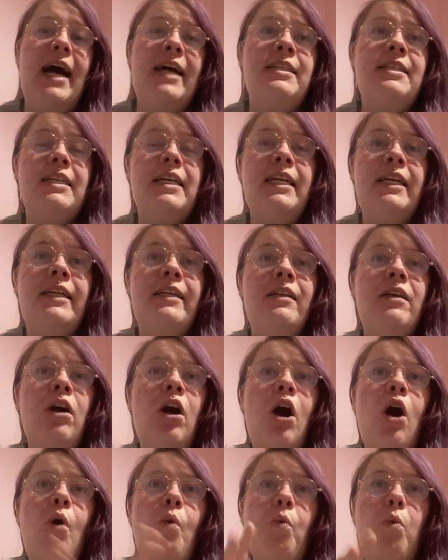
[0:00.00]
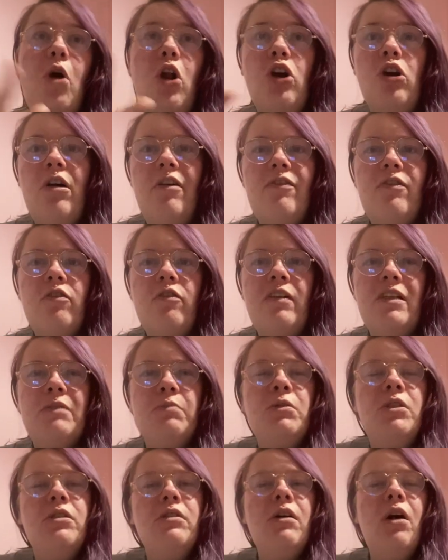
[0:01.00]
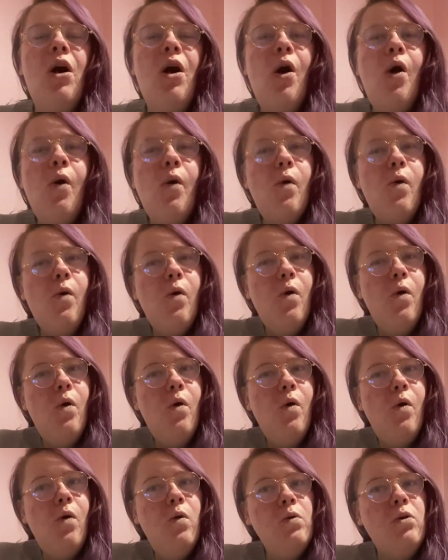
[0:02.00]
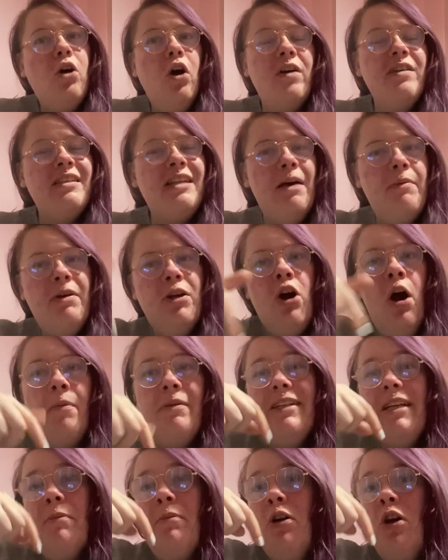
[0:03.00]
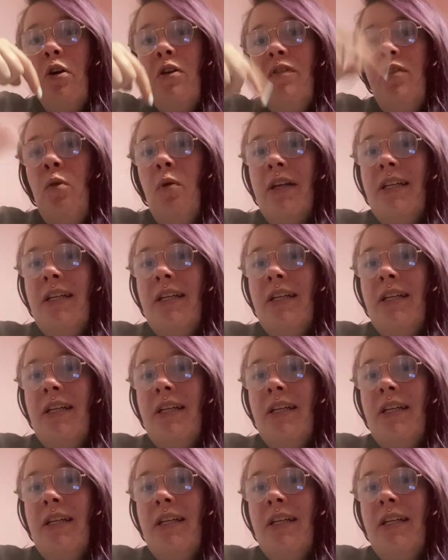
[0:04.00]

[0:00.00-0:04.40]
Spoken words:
add in what I got for Christmas. Oh, guys, let me comment down below if you